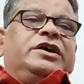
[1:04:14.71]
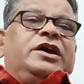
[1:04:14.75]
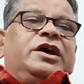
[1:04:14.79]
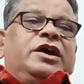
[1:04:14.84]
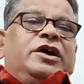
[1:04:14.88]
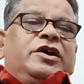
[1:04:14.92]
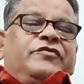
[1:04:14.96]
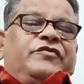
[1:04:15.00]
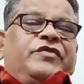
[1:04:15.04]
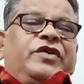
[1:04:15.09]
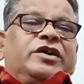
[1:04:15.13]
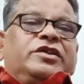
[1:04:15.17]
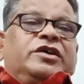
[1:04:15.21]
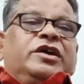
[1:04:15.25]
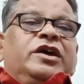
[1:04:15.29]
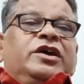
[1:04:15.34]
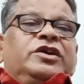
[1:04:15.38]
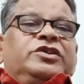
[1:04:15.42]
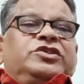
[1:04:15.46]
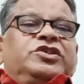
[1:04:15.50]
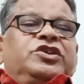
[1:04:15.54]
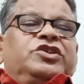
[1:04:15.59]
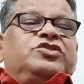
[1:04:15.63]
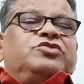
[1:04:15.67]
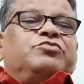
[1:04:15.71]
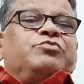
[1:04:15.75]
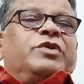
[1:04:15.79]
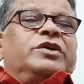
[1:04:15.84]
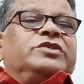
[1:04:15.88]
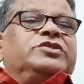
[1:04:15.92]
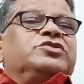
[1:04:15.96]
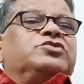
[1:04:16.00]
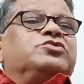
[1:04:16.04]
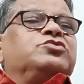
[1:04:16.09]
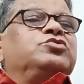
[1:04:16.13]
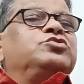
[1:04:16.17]
for 6 months
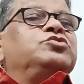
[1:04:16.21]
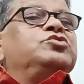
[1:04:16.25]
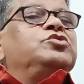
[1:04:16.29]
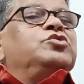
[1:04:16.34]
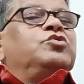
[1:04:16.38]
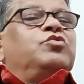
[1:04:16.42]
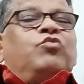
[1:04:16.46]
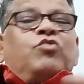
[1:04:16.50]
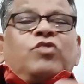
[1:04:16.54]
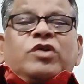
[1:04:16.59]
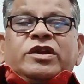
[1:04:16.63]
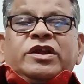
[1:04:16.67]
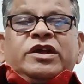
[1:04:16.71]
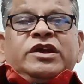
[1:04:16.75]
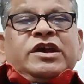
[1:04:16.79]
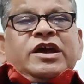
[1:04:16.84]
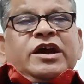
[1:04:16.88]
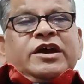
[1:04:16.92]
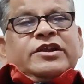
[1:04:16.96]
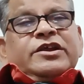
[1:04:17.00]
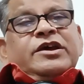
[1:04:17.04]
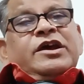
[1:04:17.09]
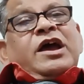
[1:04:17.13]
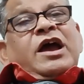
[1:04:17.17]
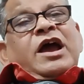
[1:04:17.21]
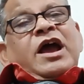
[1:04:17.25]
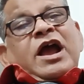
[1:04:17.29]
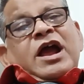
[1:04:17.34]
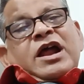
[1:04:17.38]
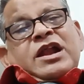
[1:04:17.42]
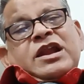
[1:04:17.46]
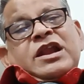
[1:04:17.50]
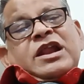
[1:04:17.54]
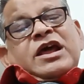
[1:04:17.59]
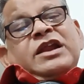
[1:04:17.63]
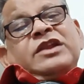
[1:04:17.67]
to 1 year and
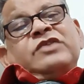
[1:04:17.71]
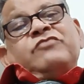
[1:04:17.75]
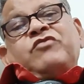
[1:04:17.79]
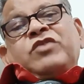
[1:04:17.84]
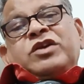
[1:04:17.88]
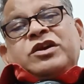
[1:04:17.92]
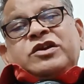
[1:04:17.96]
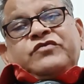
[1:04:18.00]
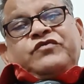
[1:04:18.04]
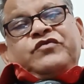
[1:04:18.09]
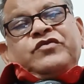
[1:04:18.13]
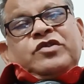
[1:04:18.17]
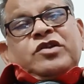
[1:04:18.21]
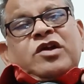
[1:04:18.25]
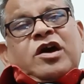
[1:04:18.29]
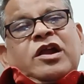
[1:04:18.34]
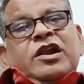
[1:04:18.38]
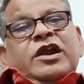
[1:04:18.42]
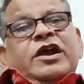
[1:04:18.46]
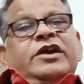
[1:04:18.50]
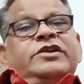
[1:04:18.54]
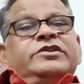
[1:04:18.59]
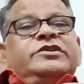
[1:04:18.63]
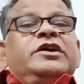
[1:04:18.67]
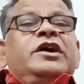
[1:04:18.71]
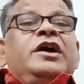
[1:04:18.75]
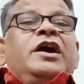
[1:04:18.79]
learn wonderful knowledge.